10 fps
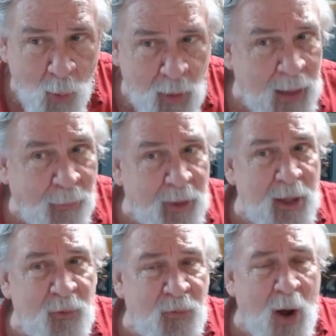Whatever
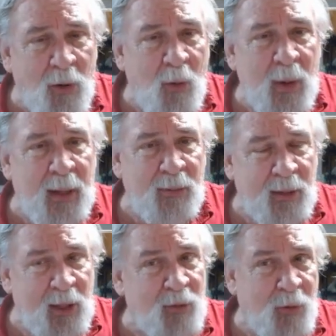this photo is
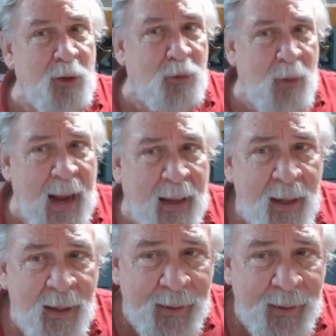of this foot track,